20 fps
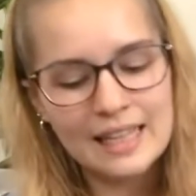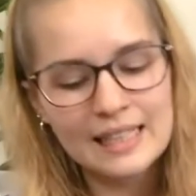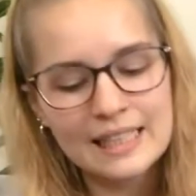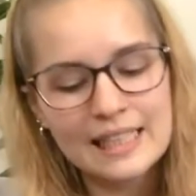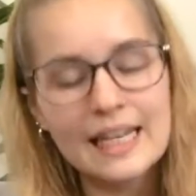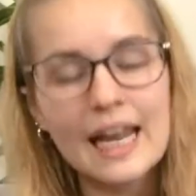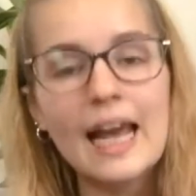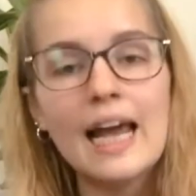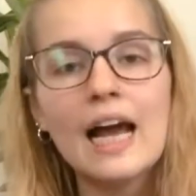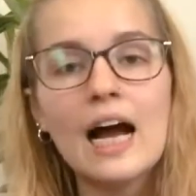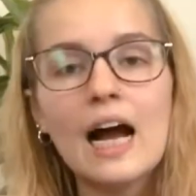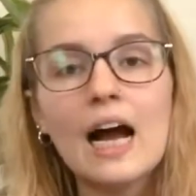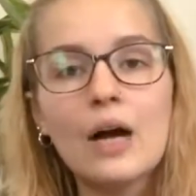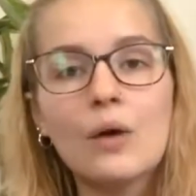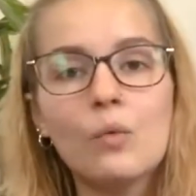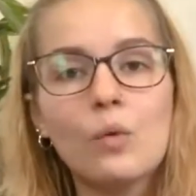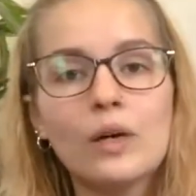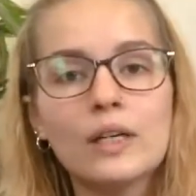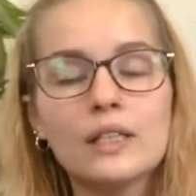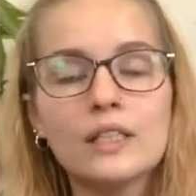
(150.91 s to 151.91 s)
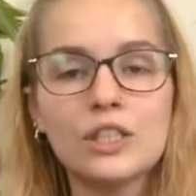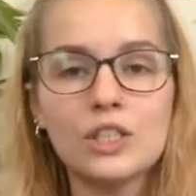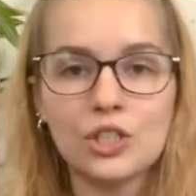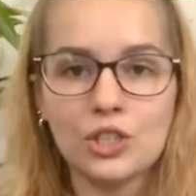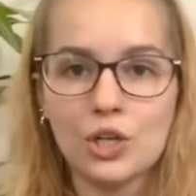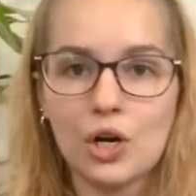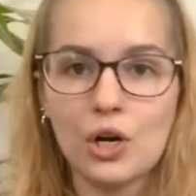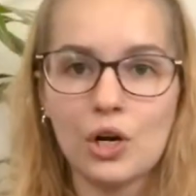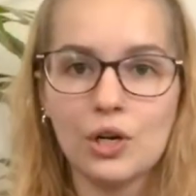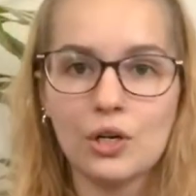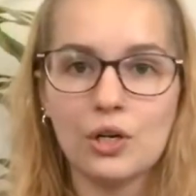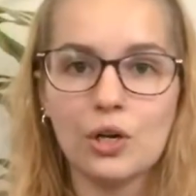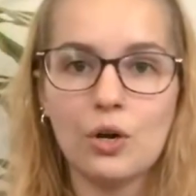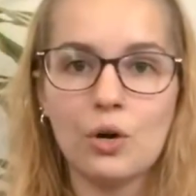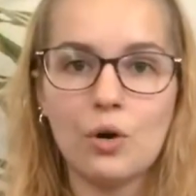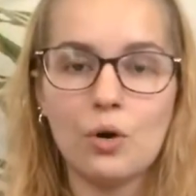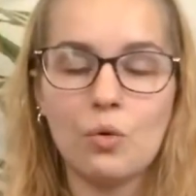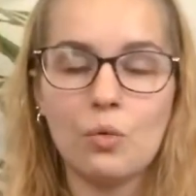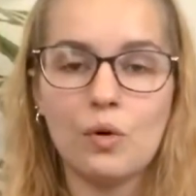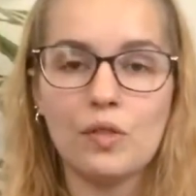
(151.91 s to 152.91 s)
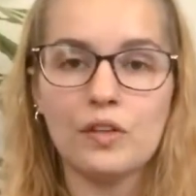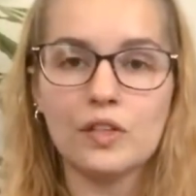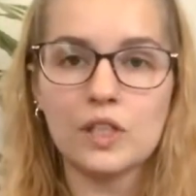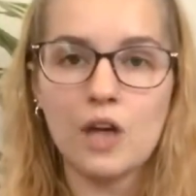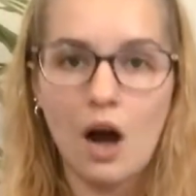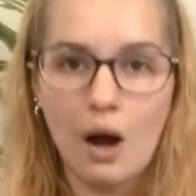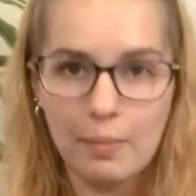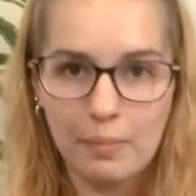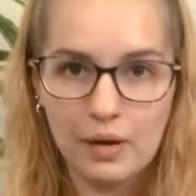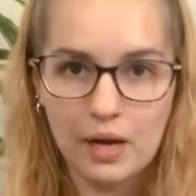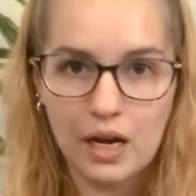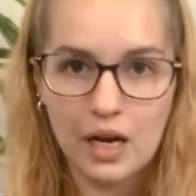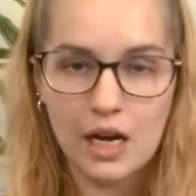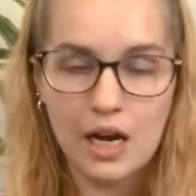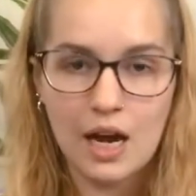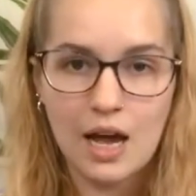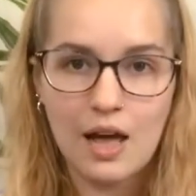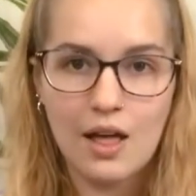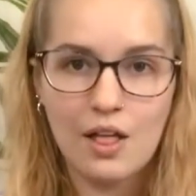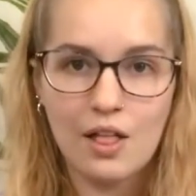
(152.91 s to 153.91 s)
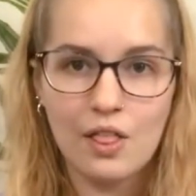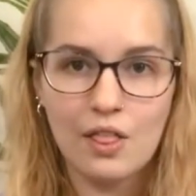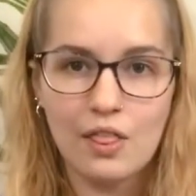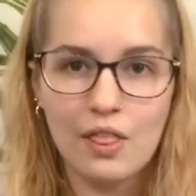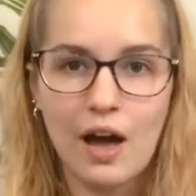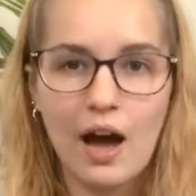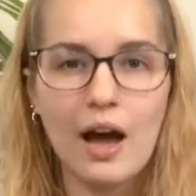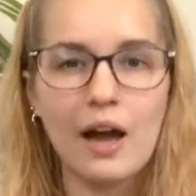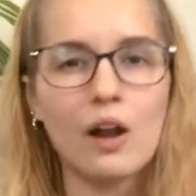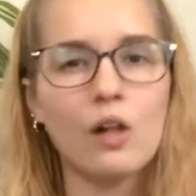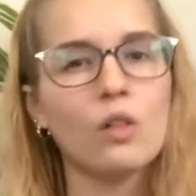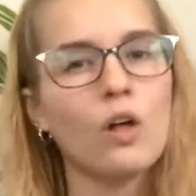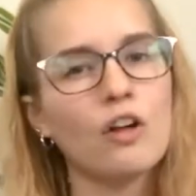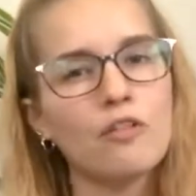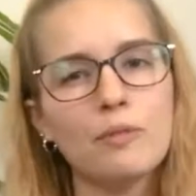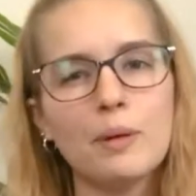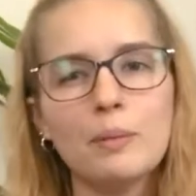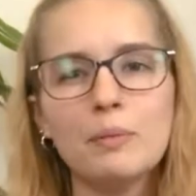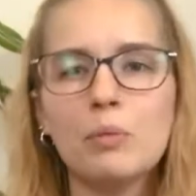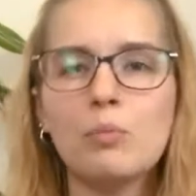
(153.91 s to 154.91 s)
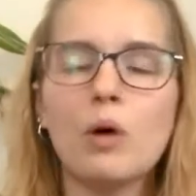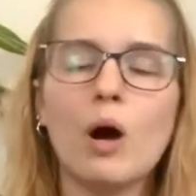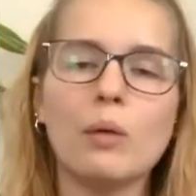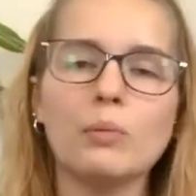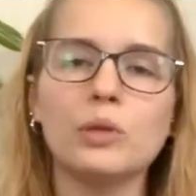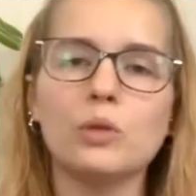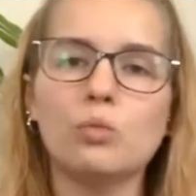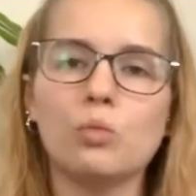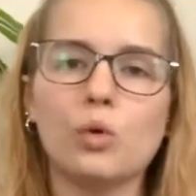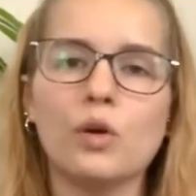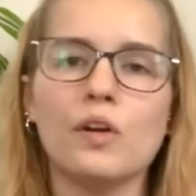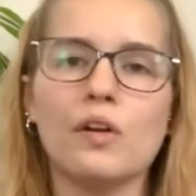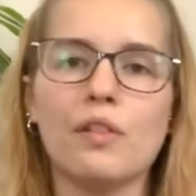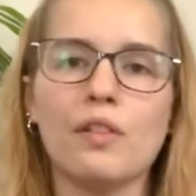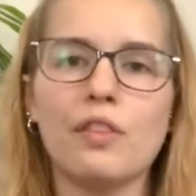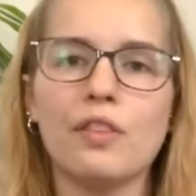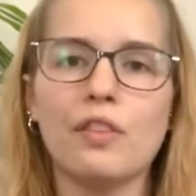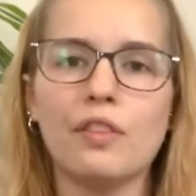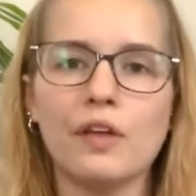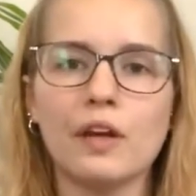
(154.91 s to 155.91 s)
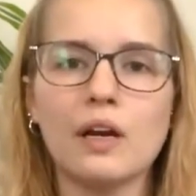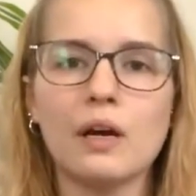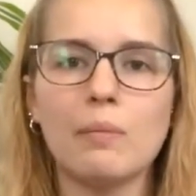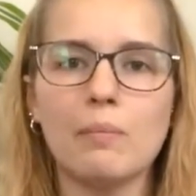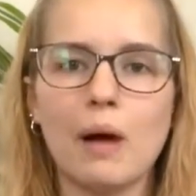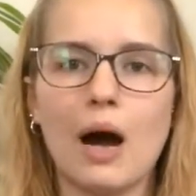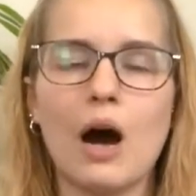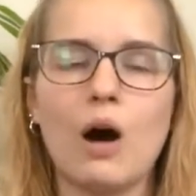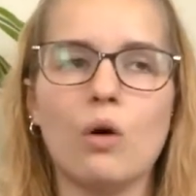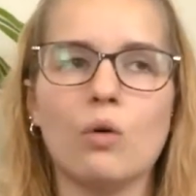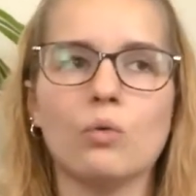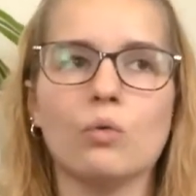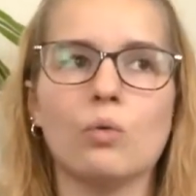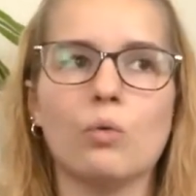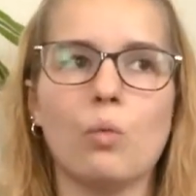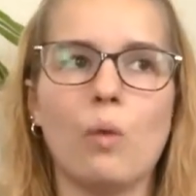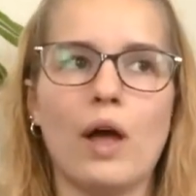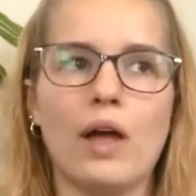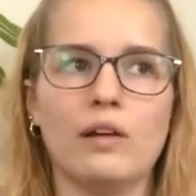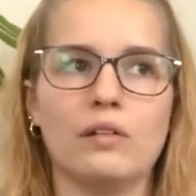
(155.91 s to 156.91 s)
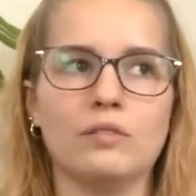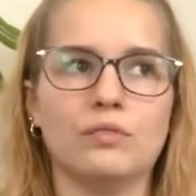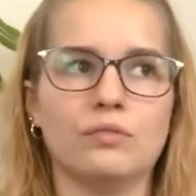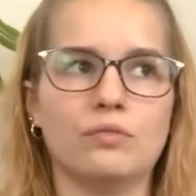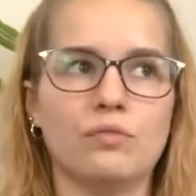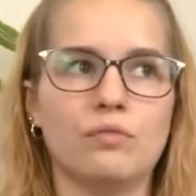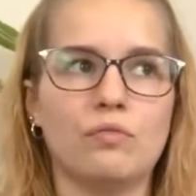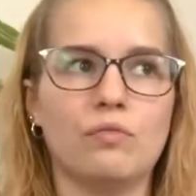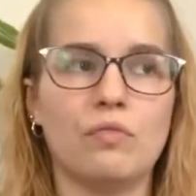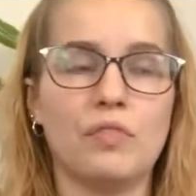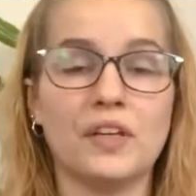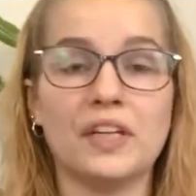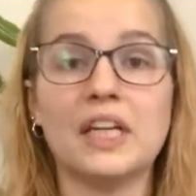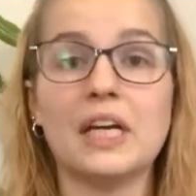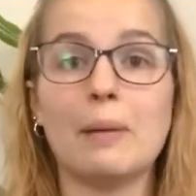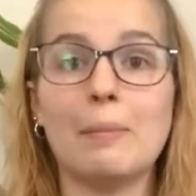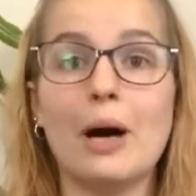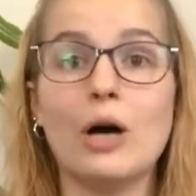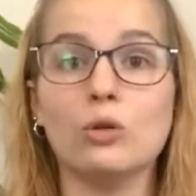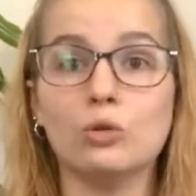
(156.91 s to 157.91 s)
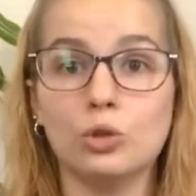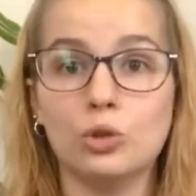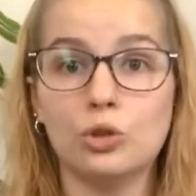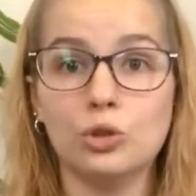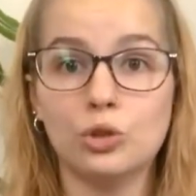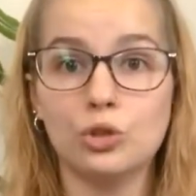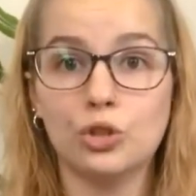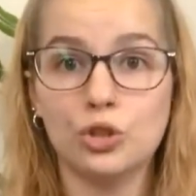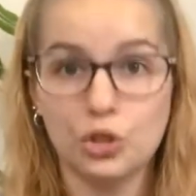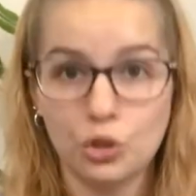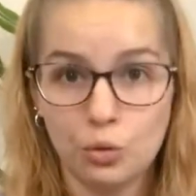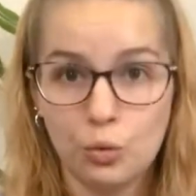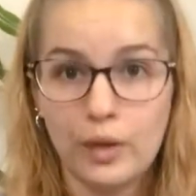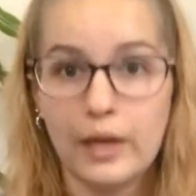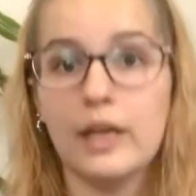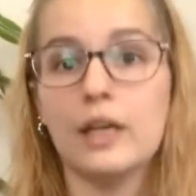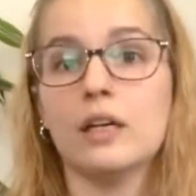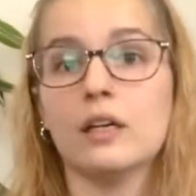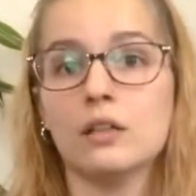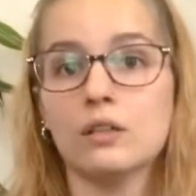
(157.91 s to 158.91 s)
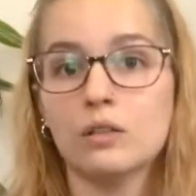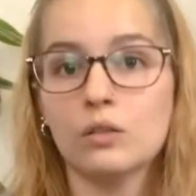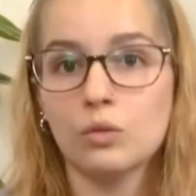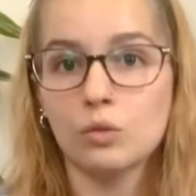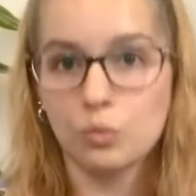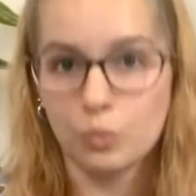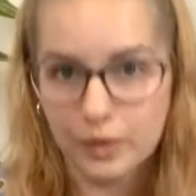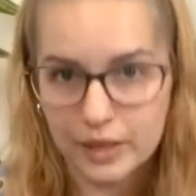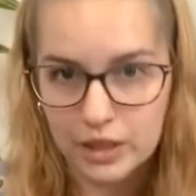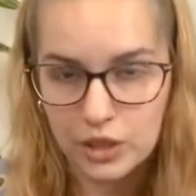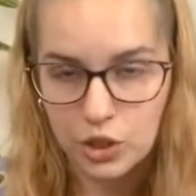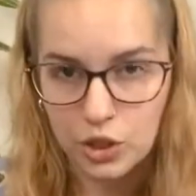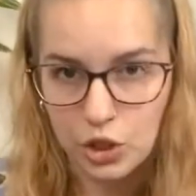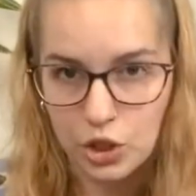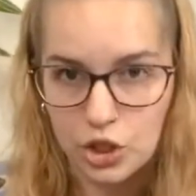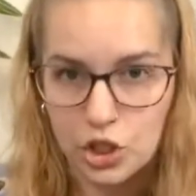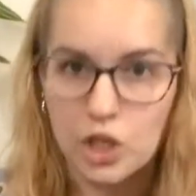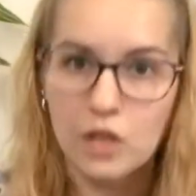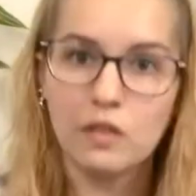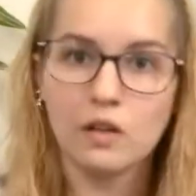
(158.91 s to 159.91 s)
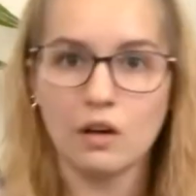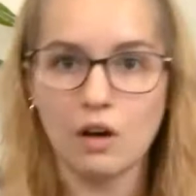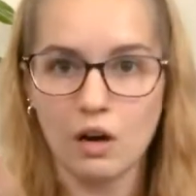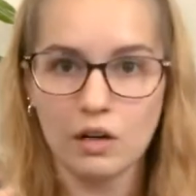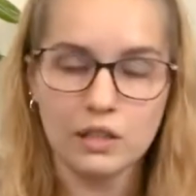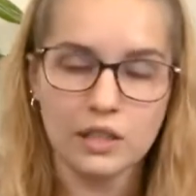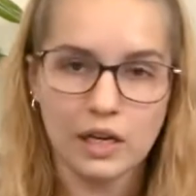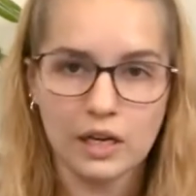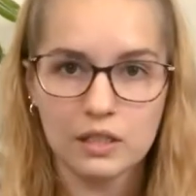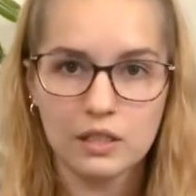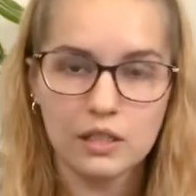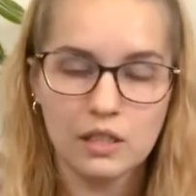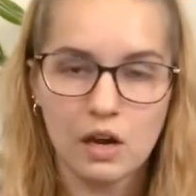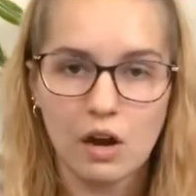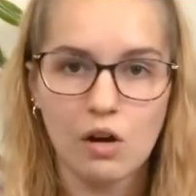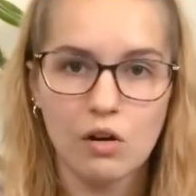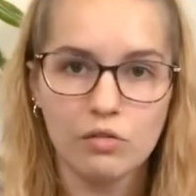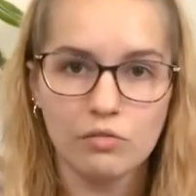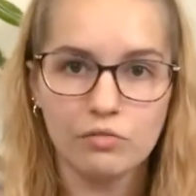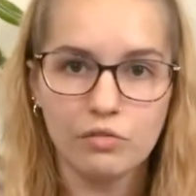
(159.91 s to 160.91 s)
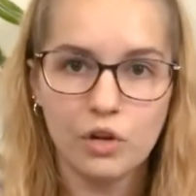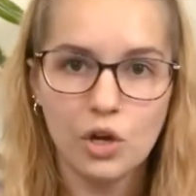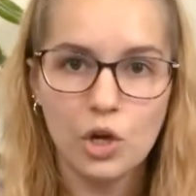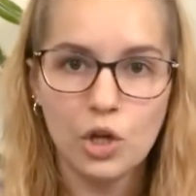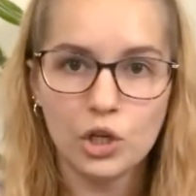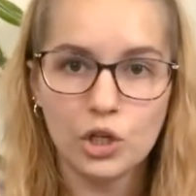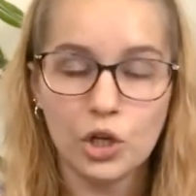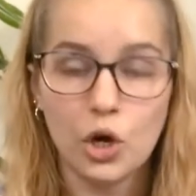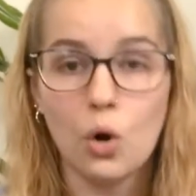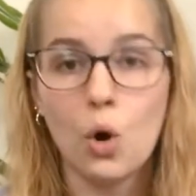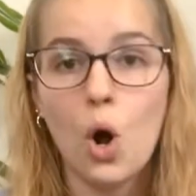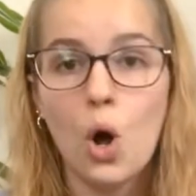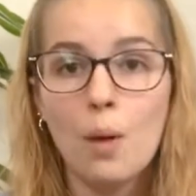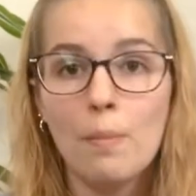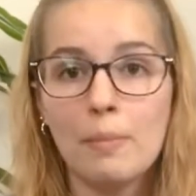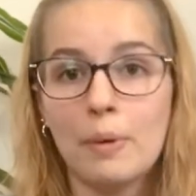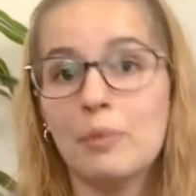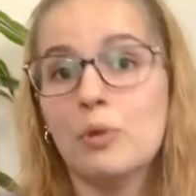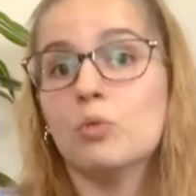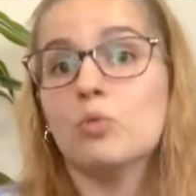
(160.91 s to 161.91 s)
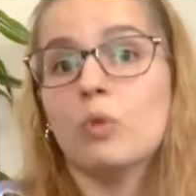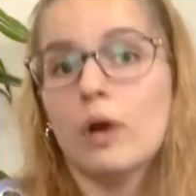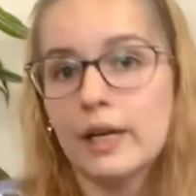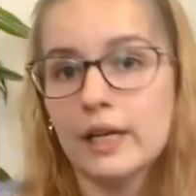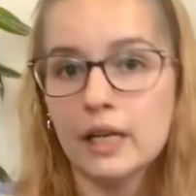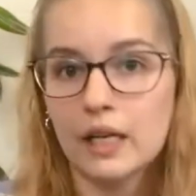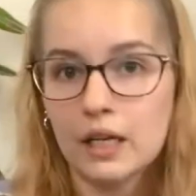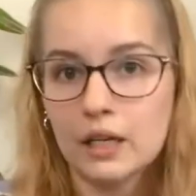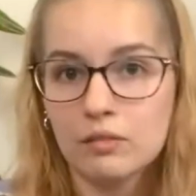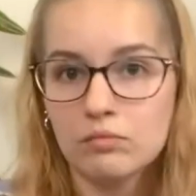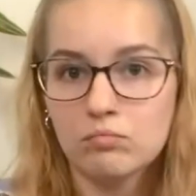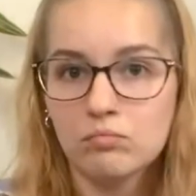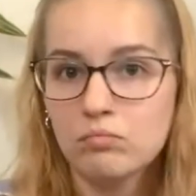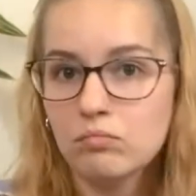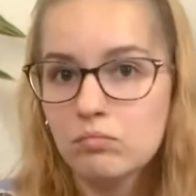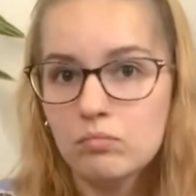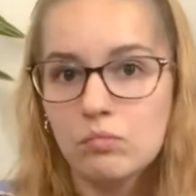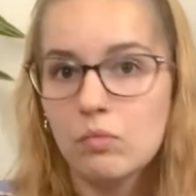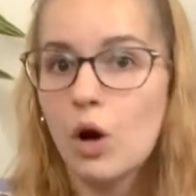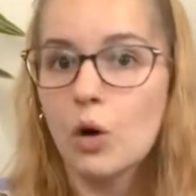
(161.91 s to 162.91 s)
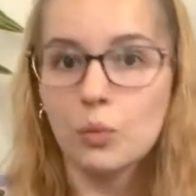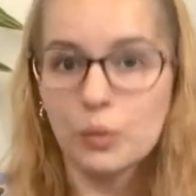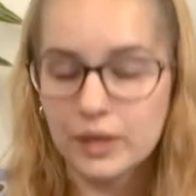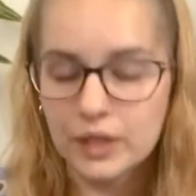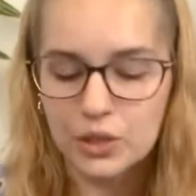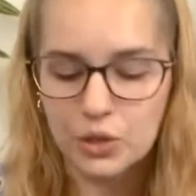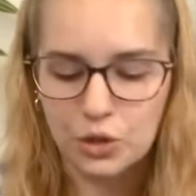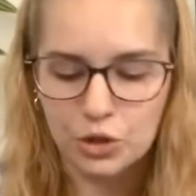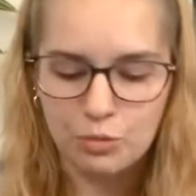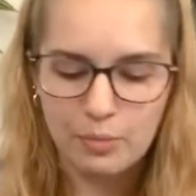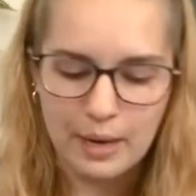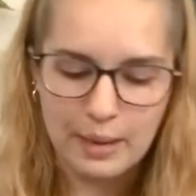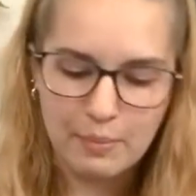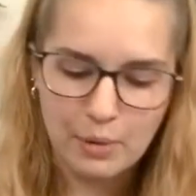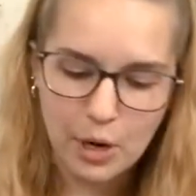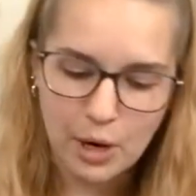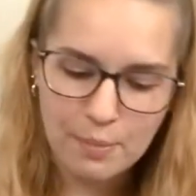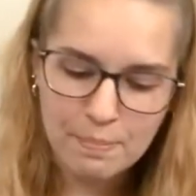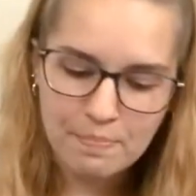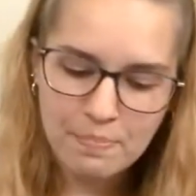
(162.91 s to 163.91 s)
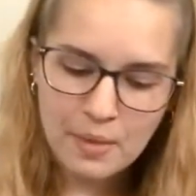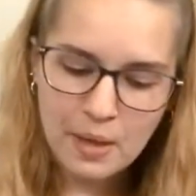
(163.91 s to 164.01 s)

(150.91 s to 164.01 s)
Today I wanted to start with a topic that a lot of people probably wouldn't think about when thinking about doing research in the context of, you know, maybe writing a research paper.